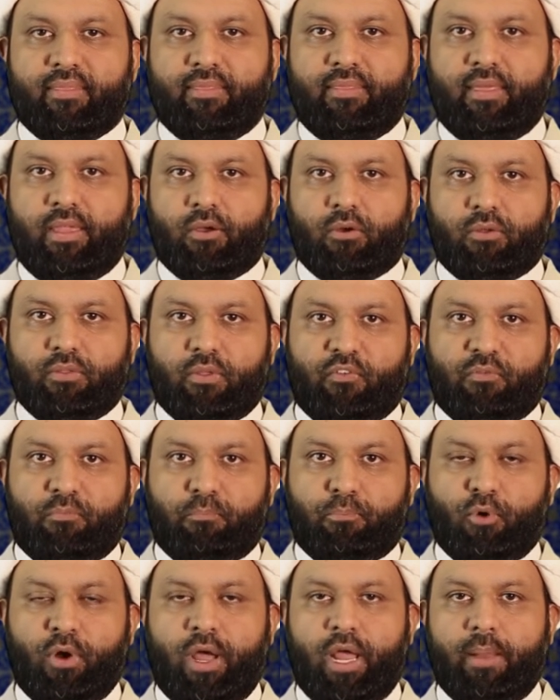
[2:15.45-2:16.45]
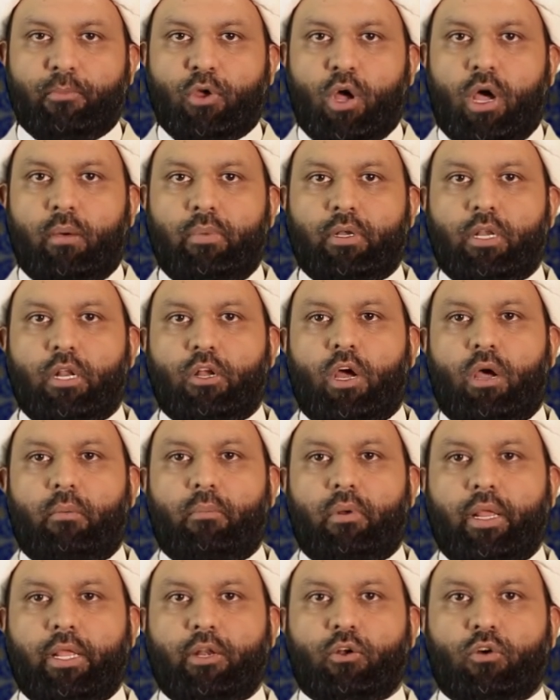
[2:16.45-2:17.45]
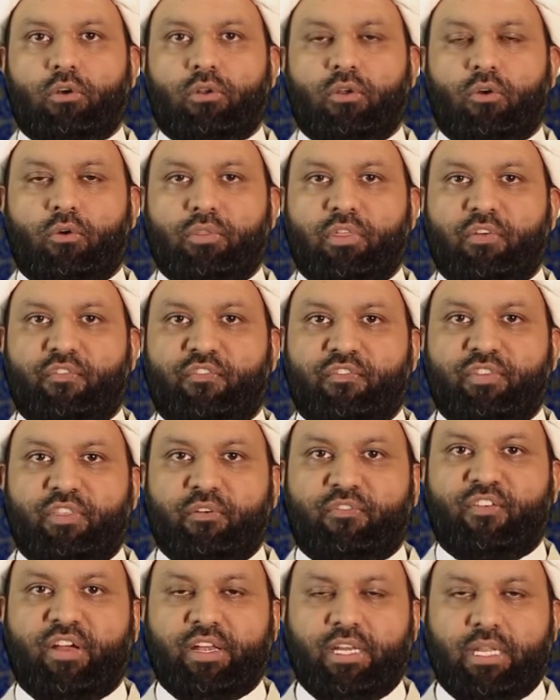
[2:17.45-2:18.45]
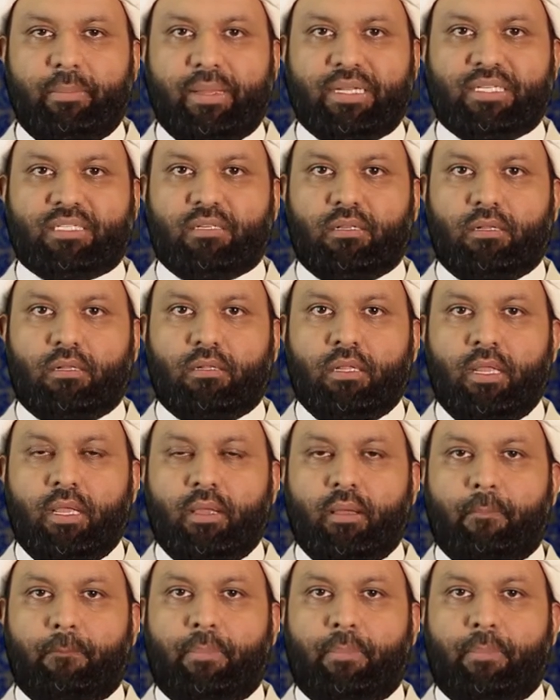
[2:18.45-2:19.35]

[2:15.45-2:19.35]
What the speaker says: their prime common denominator, or the fundamental